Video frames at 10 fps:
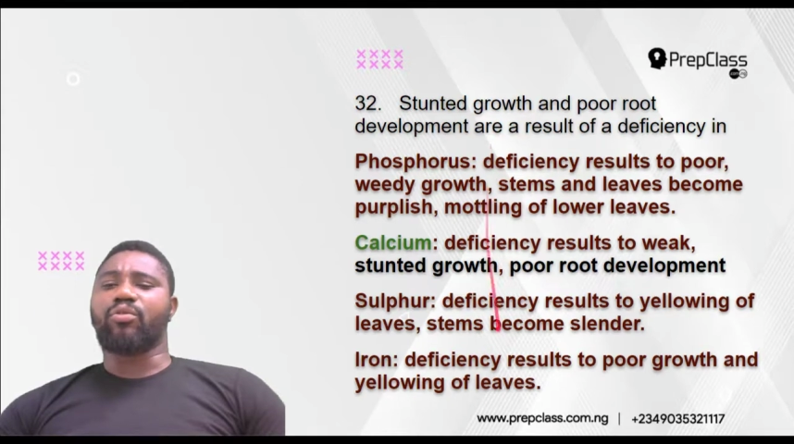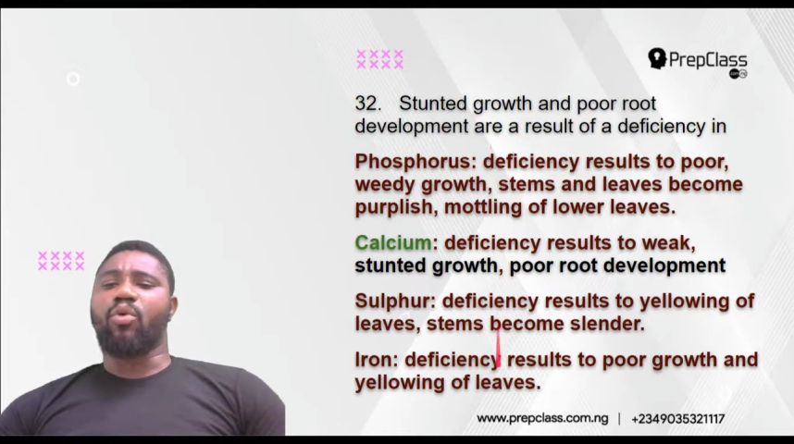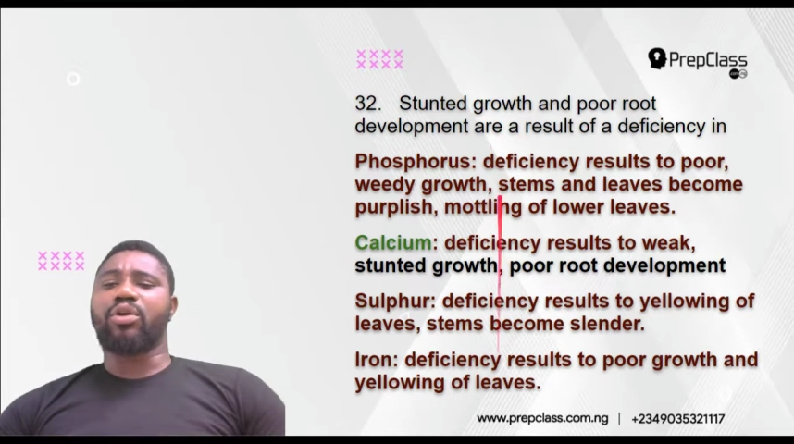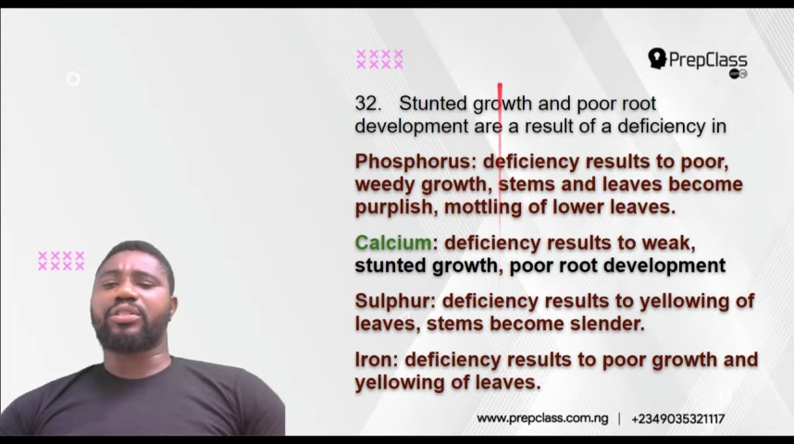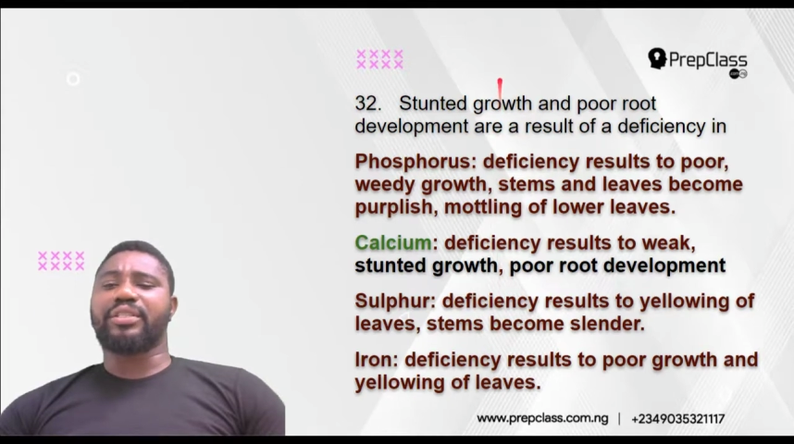
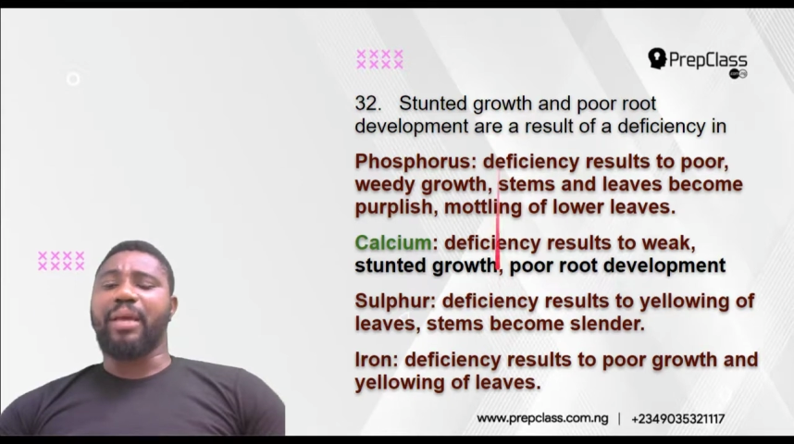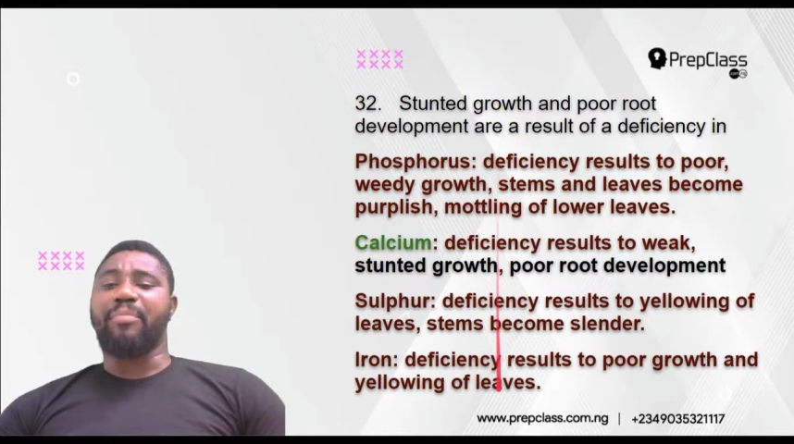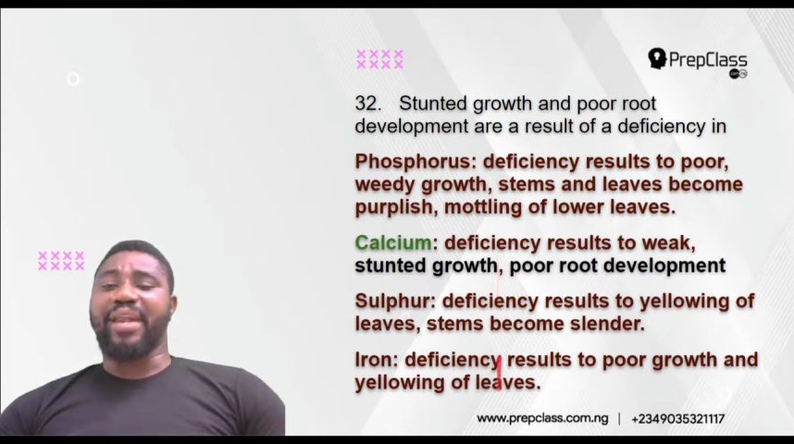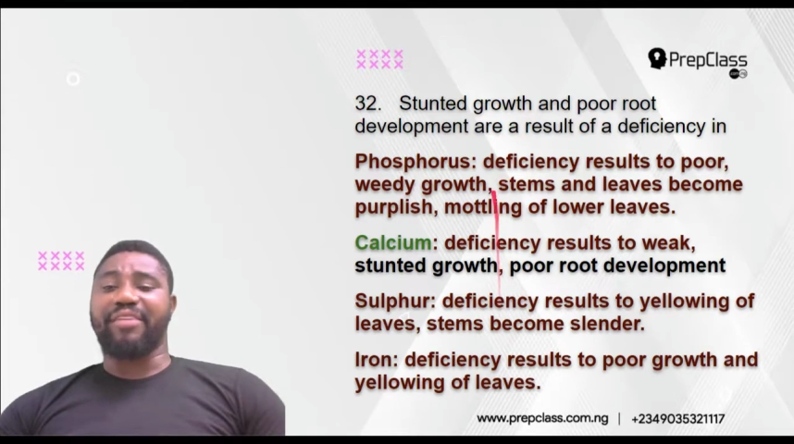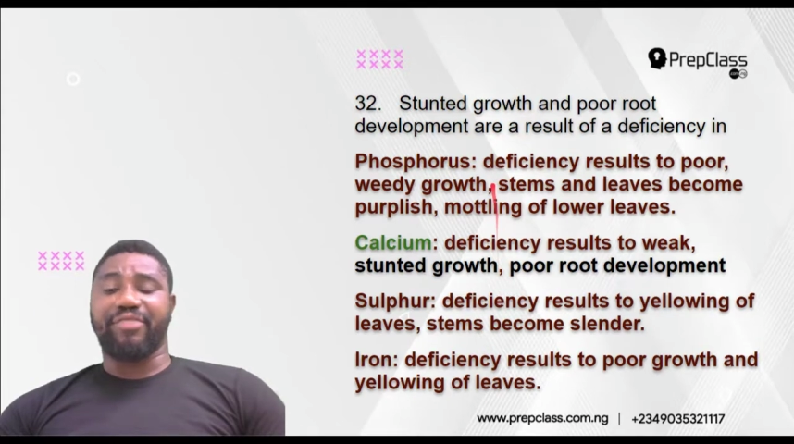what they
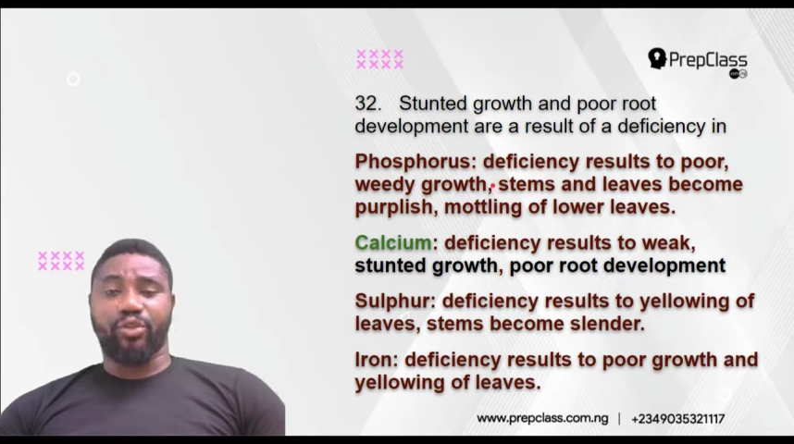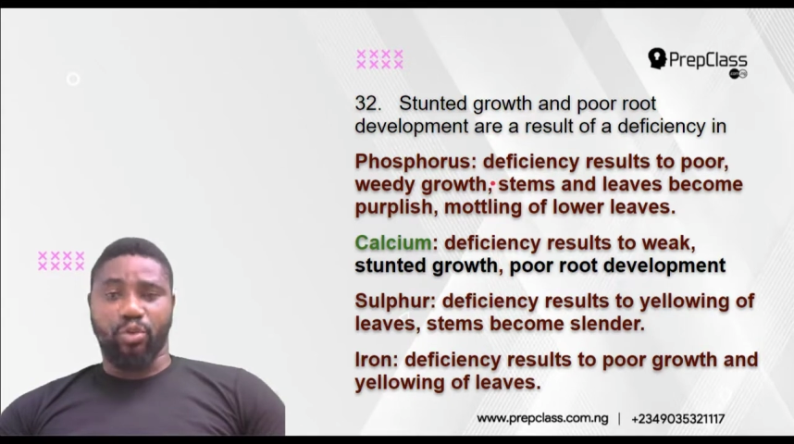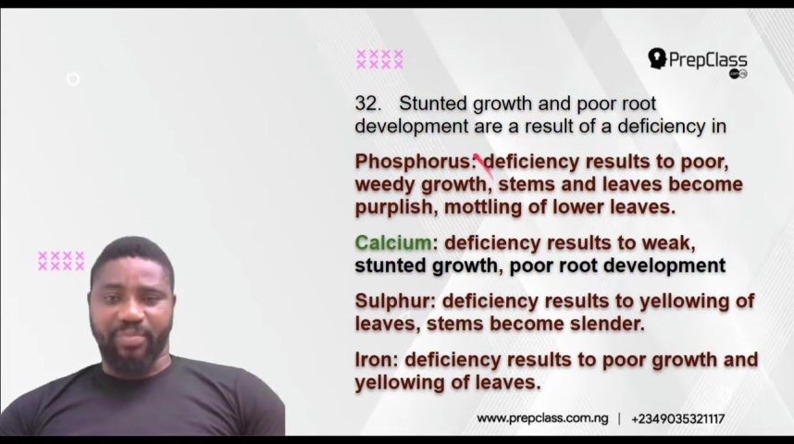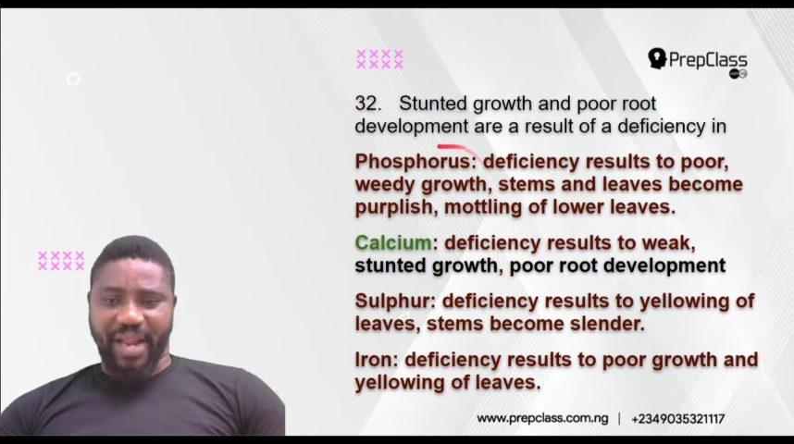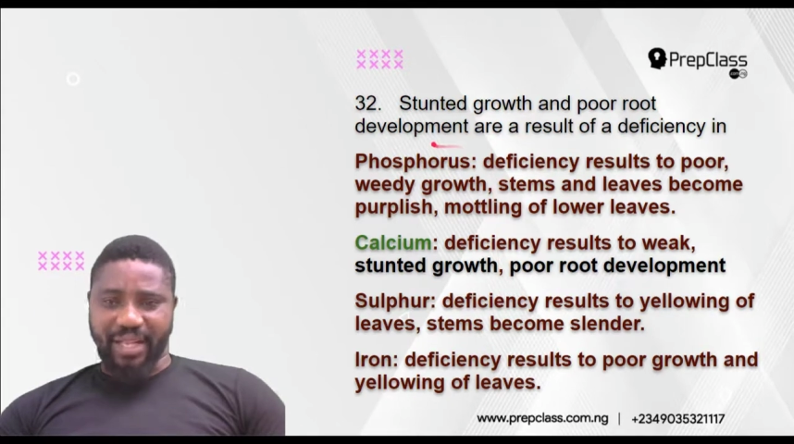benefit
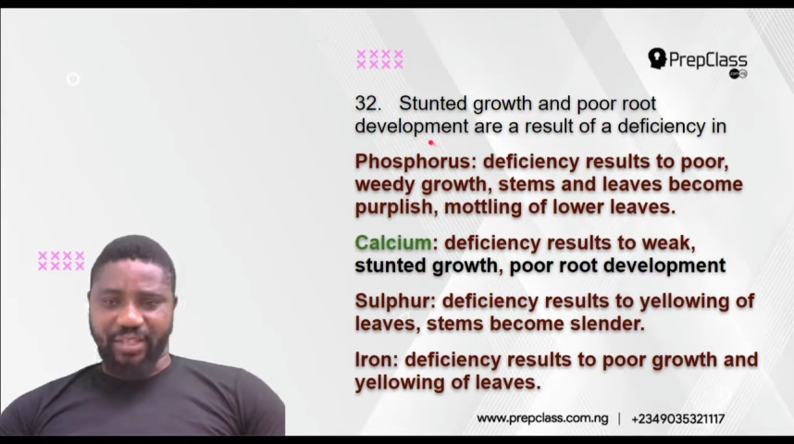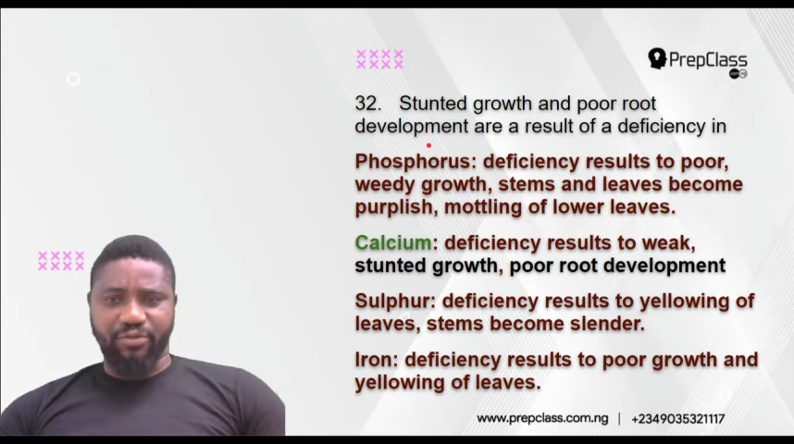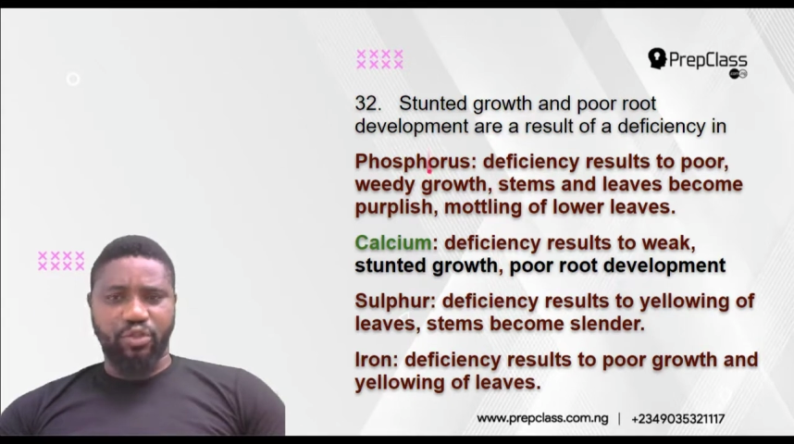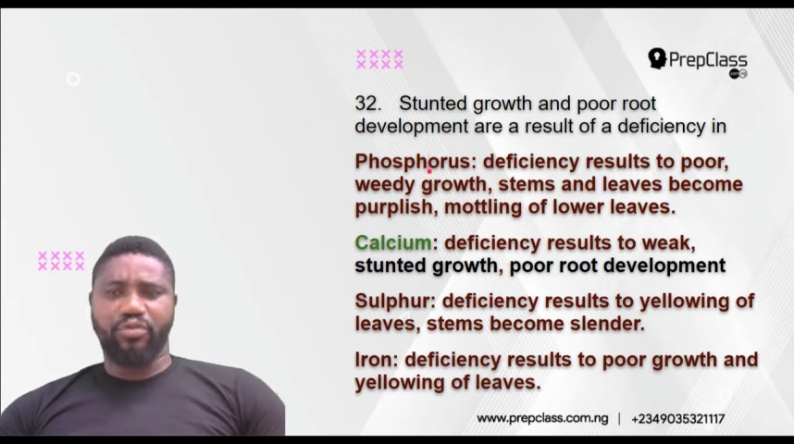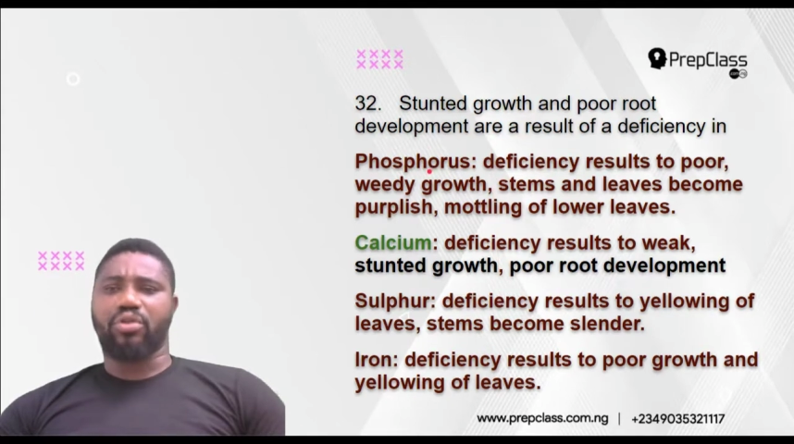to plants.
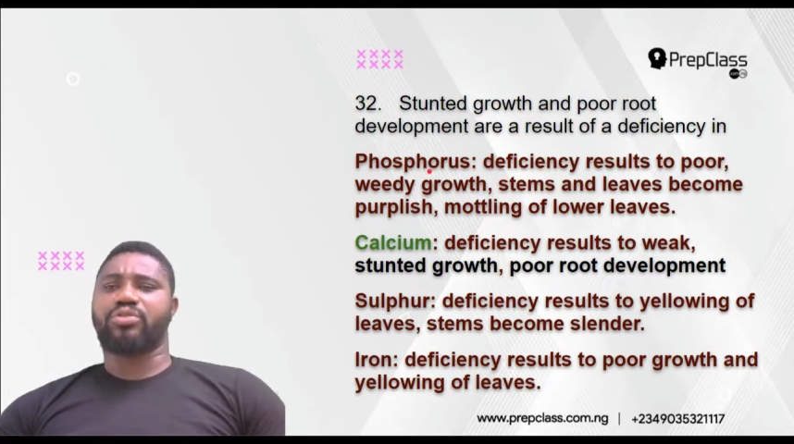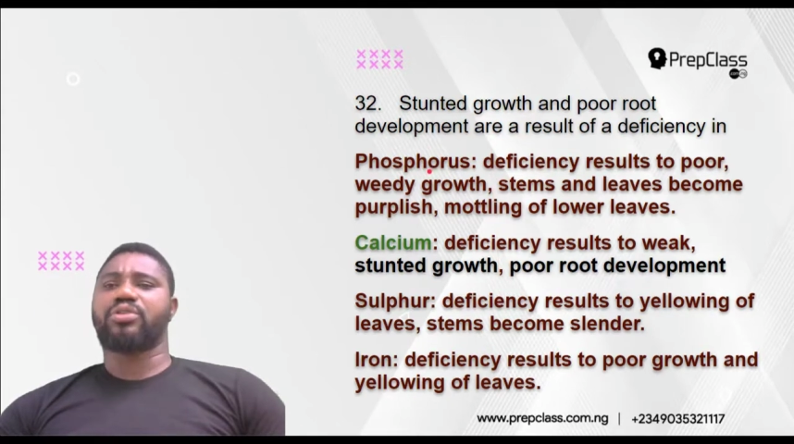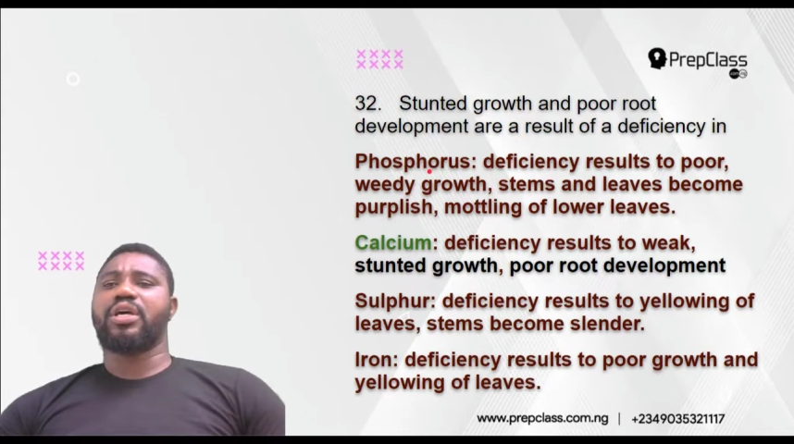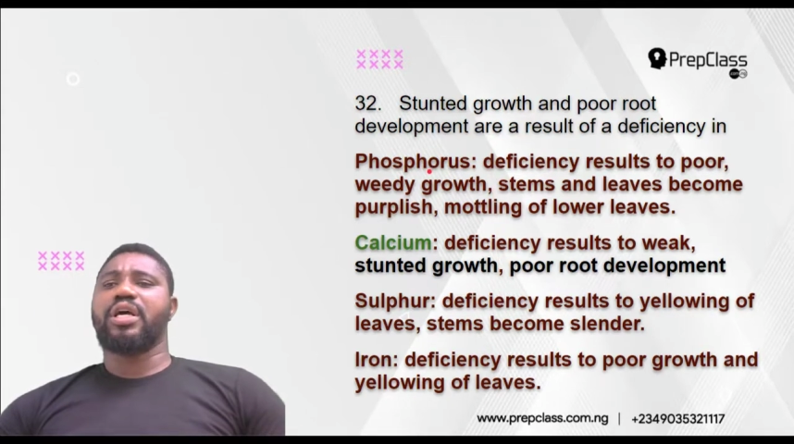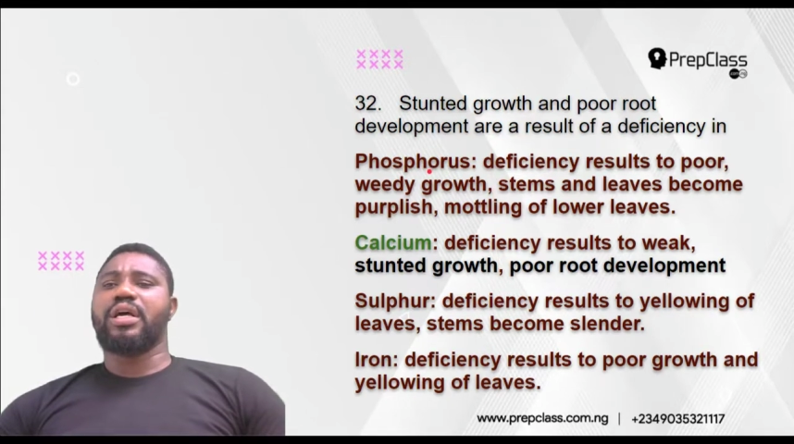Phosphorus.